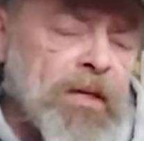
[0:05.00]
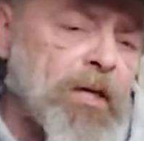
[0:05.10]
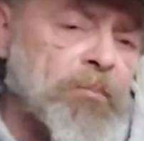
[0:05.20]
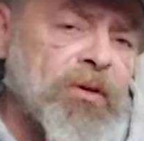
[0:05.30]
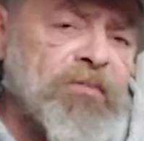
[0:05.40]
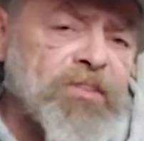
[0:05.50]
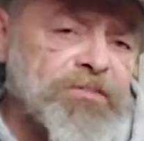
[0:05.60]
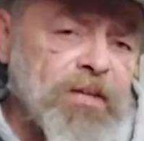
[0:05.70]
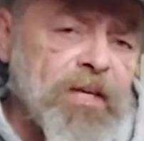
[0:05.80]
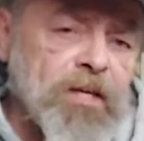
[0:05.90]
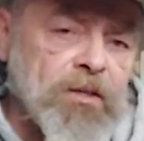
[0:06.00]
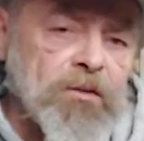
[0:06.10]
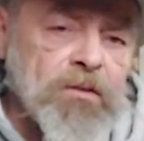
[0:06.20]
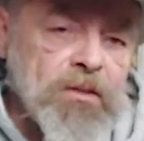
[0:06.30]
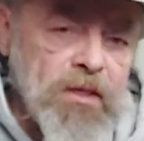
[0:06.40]
the previous
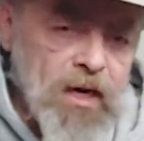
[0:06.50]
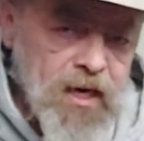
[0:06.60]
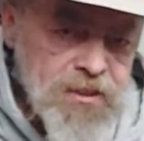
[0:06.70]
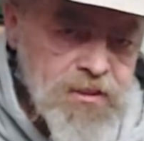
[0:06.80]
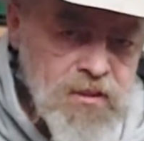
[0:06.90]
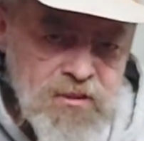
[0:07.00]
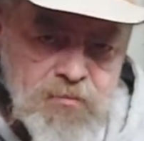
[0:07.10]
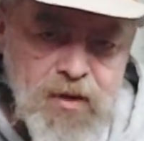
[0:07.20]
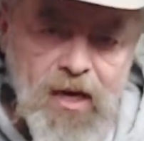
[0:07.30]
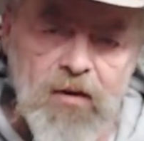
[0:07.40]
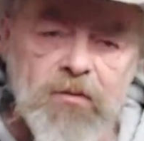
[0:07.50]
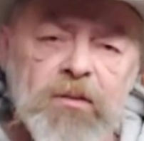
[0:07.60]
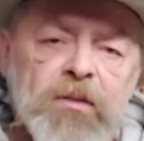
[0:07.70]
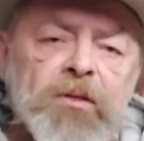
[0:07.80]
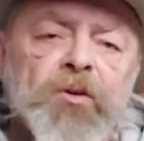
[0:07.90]
video, I talked about
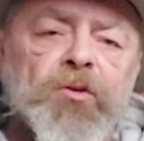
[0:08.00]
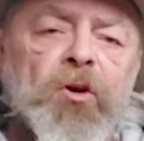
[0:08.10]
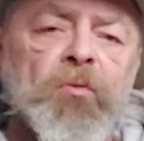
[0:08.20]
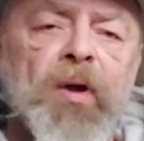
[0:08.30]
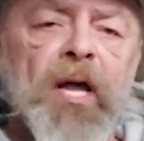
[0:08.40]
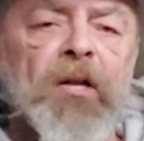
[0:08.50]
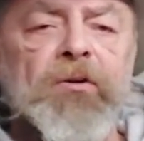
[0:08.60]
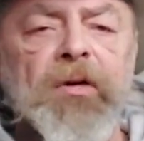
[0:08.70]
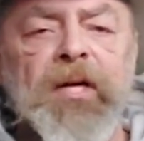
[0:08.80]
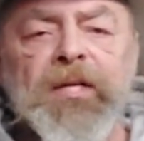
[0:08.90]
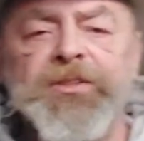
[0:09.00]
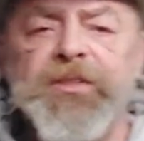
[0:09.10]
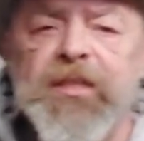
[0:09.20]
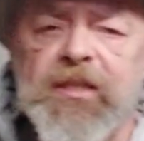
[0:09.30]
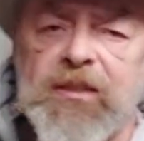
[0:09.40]
romal reins
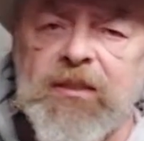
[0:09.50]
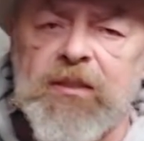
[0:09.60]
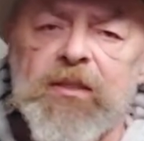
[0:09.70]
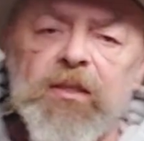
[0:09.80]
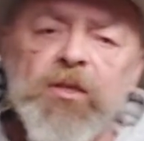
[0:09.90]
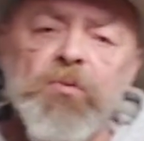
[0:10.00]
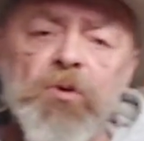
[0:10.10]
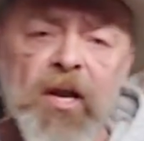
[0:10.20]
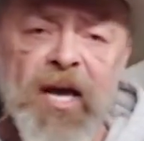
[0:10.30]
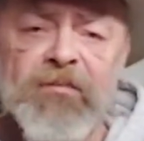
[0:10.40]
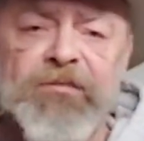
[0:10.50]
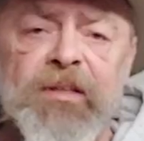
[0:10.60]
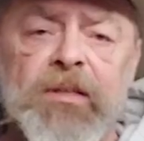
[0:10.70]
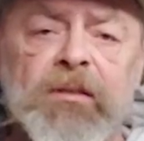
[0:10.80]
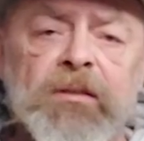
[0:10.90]
and what I
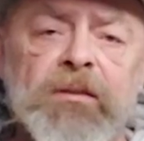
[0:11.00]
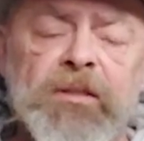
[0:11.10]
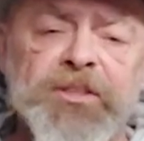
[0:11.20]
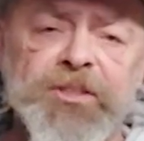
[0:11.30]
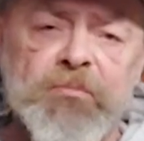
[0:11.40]
feel is